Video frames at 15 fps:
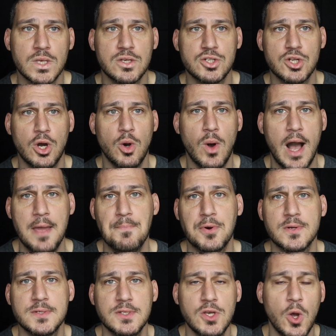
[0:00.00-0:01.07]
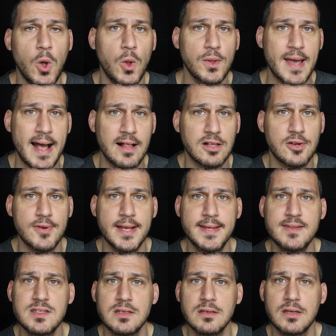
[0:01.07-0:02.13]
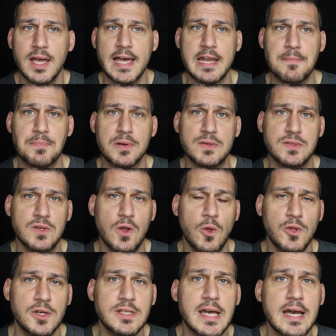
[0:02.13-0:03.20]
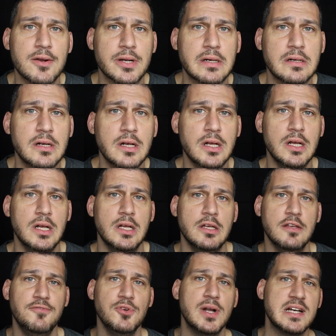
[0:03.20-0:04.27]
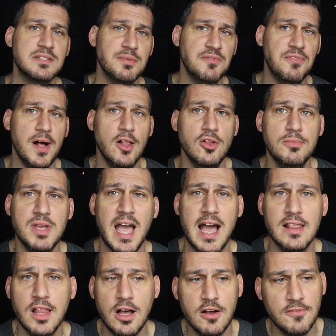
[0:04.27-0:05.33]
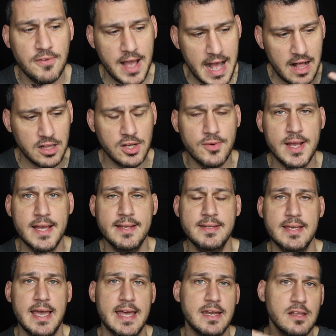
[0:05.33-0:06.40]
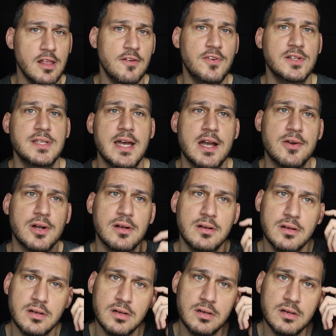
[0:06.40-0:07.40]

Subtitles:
So I personally hold Algorand, and I personally hold Hedera. If you guys have been following me, I love Algorand, and I love Hedera.